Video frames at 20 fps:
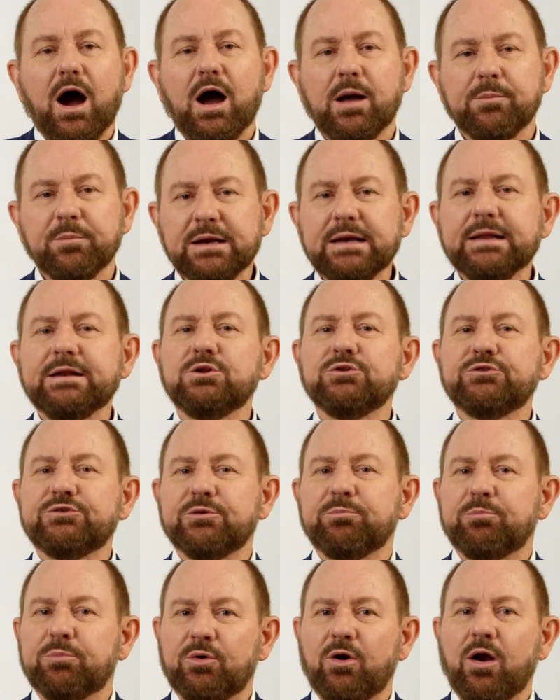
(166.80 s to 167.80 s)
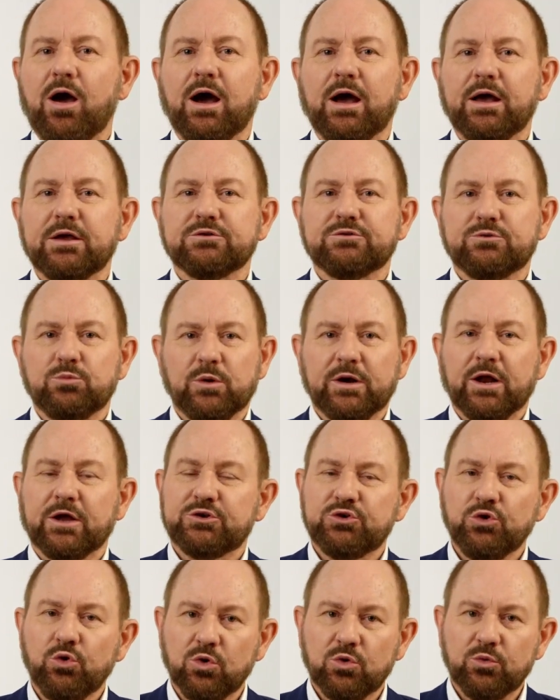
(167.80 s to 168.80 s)
I'm a little surprised when I
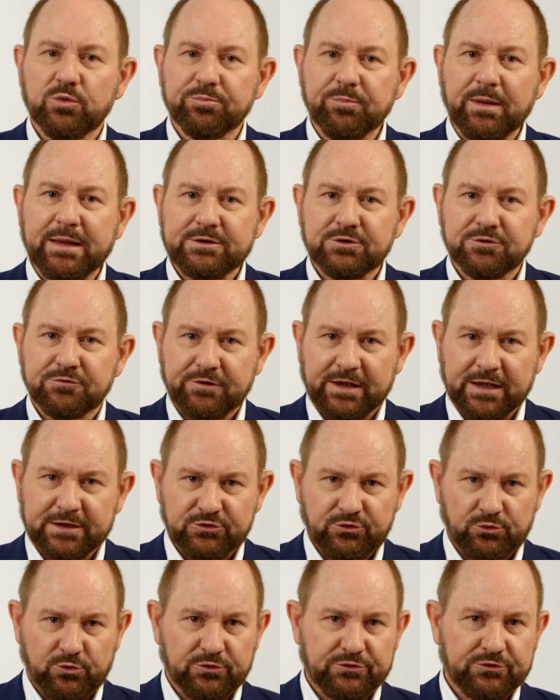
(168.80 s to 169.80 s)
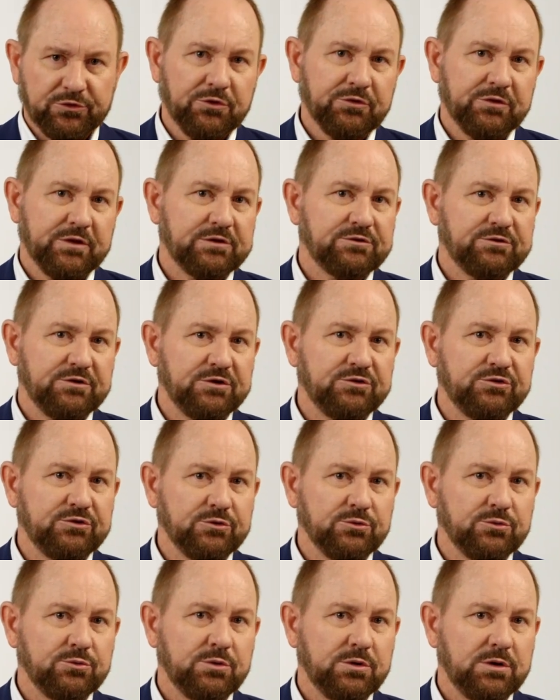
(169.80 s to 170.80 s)
talk with manufacturers on this
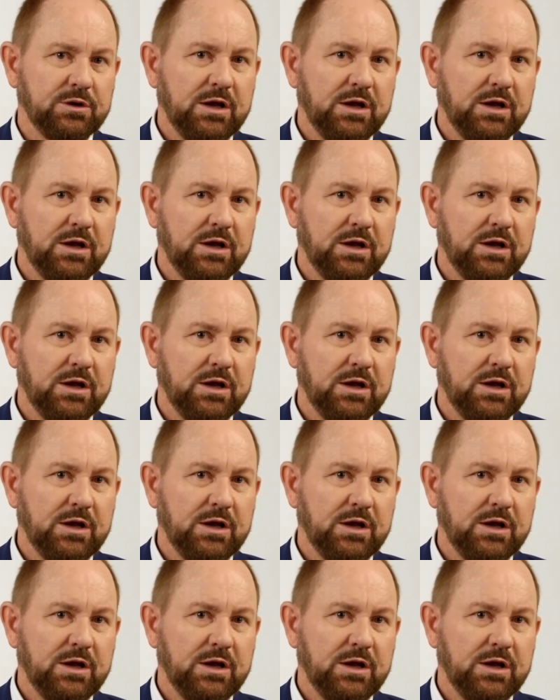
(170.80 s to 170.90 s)
issue.